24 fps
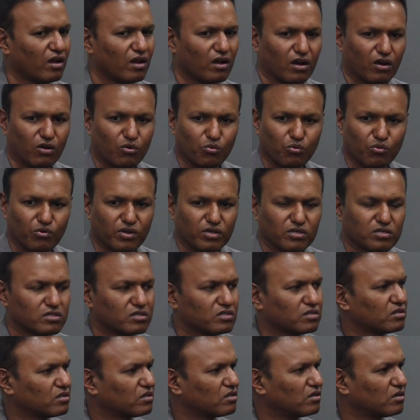how
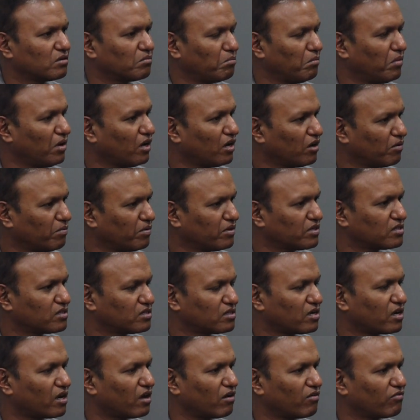he's built up his
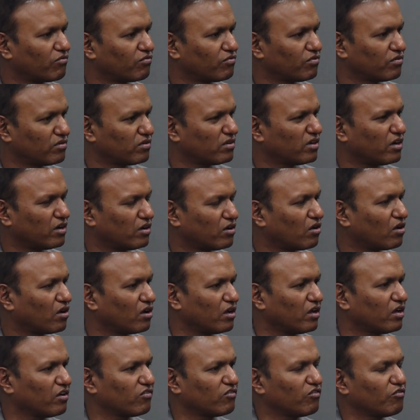staff and all
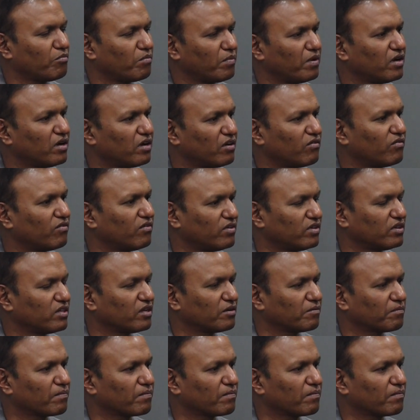the equipment, everything.